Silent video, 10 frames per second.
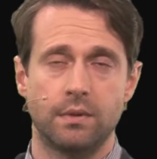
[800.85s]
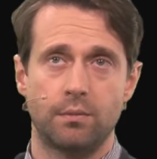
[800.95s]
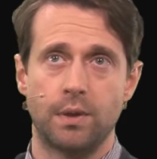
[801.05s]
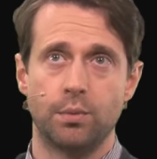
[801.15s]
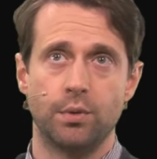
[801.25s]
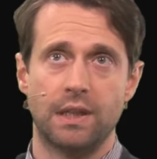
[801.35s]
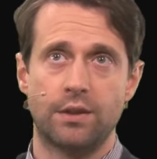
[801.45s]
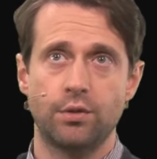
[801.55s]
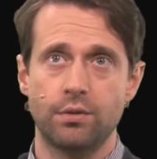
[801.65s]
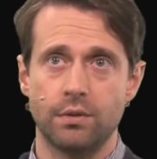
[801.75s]
What we would
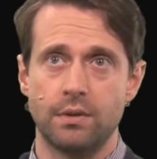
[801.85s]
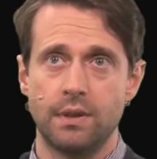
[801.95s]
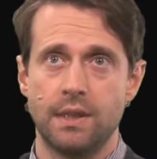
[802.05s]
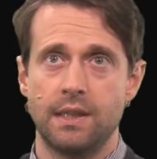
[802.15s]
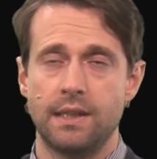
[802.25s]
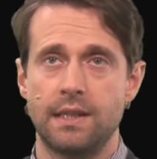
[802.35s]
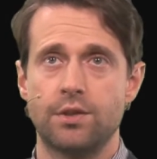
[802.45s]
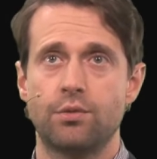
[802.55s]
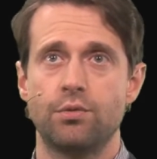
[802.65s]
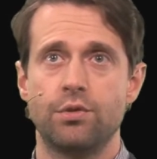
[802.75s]
like to do
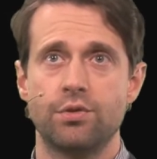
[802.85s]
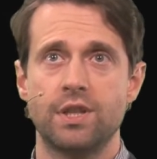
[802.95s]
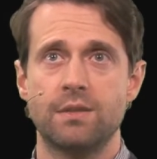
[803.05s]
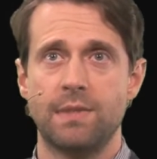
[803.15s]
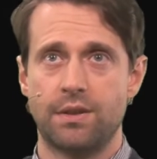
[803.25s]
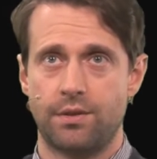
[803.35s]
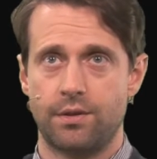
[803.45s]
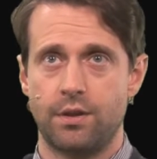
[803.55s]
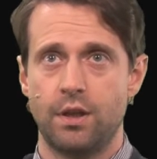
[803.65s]
is to use this method